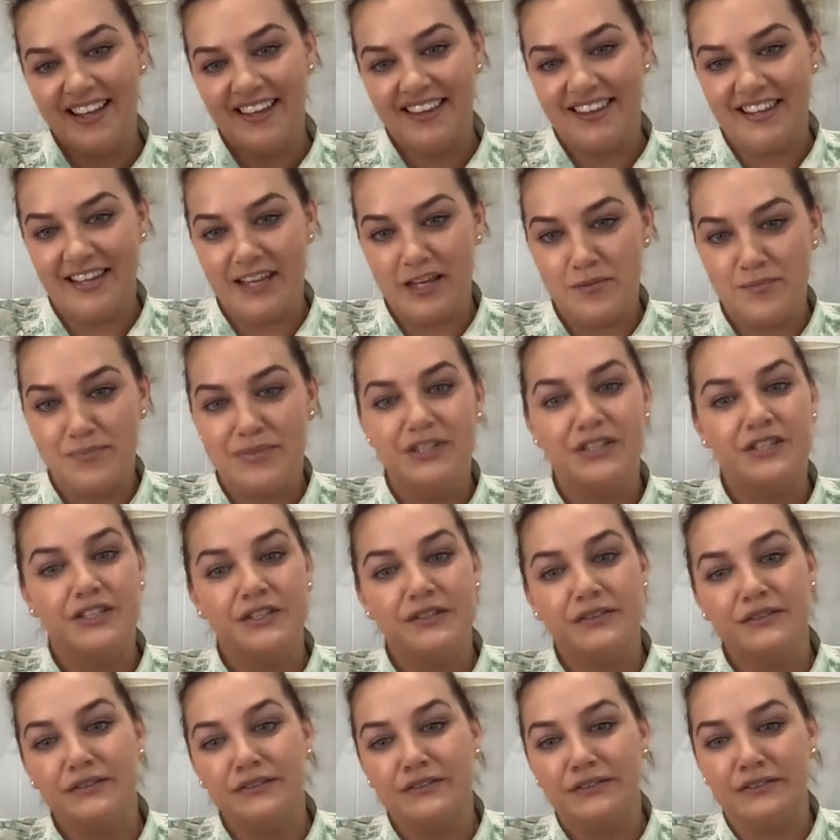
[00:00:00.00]
the
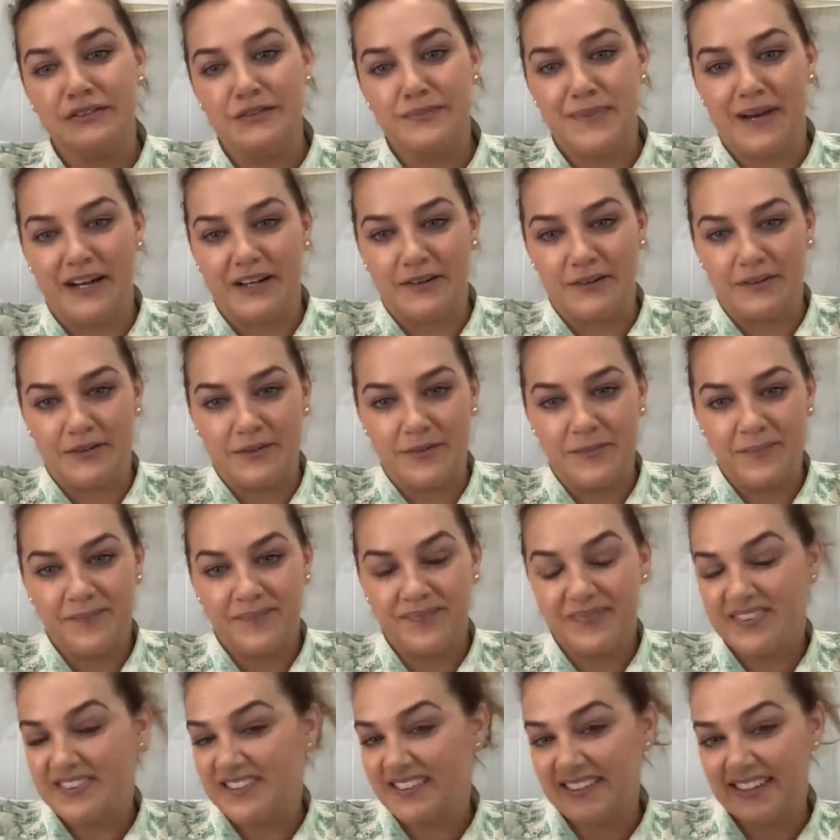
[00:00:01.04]
bejeweled buckle.
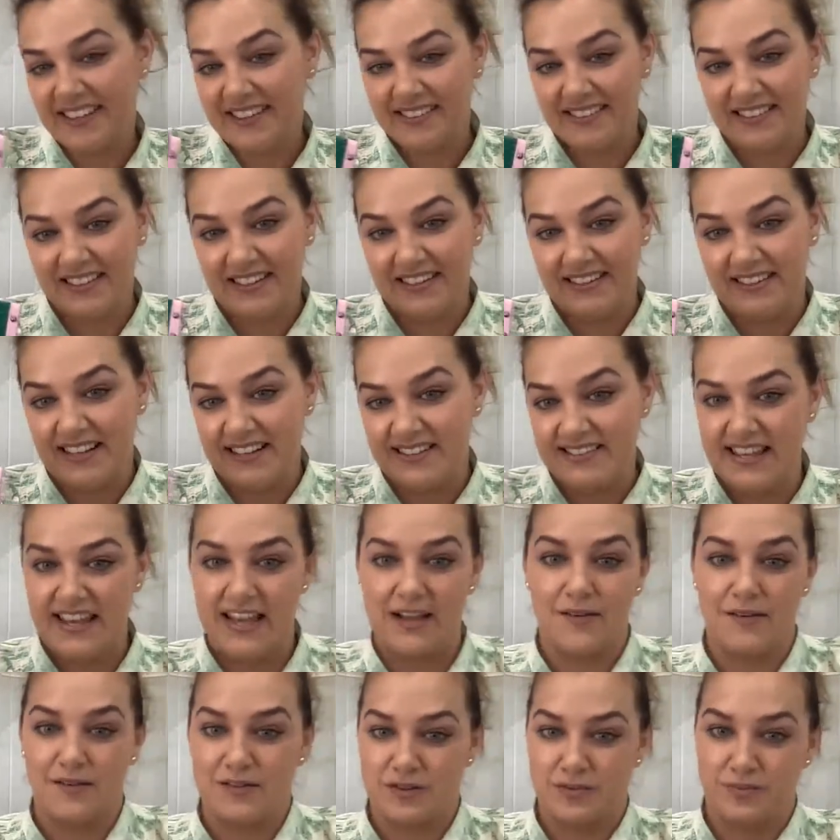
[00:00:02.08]
So it actually, that's
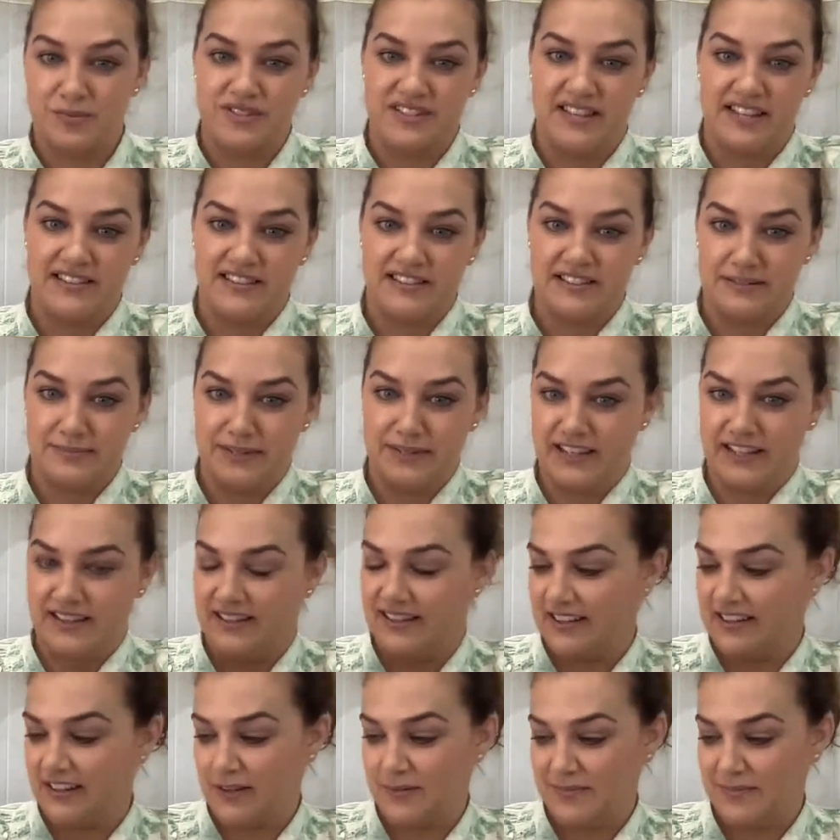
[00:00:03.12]
how it was presented to
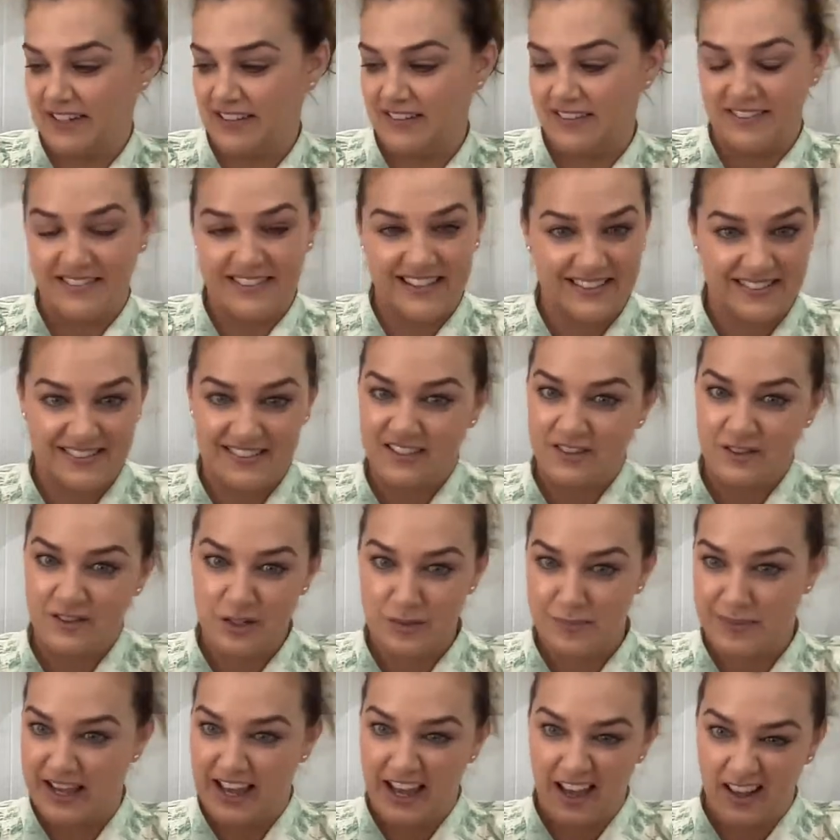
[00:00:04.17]
me, and I'm like, oh, that's not
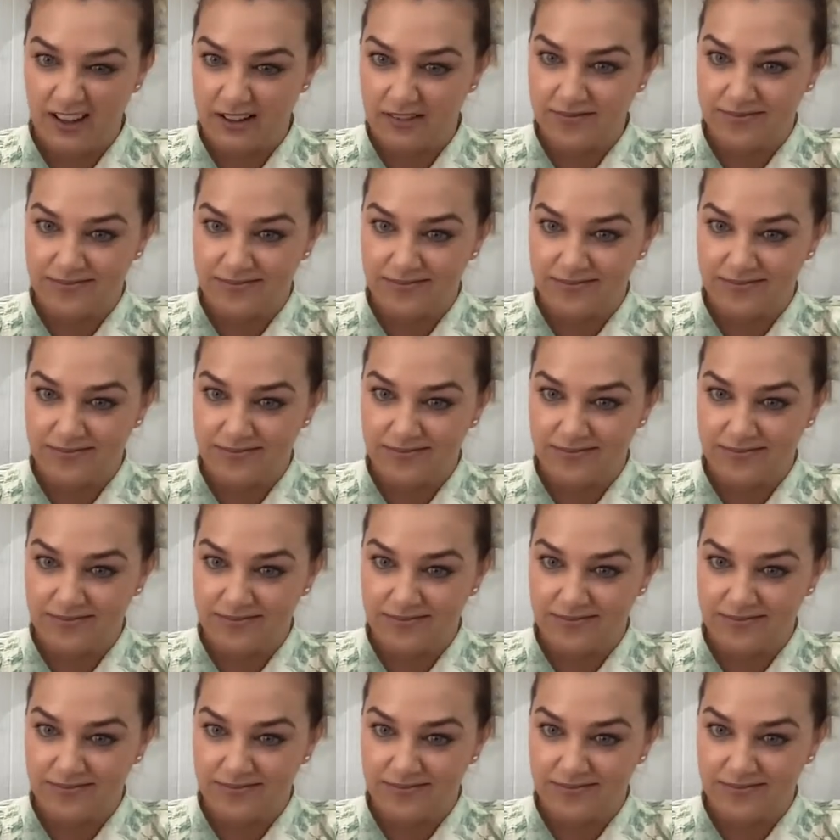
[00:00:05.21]
too bad.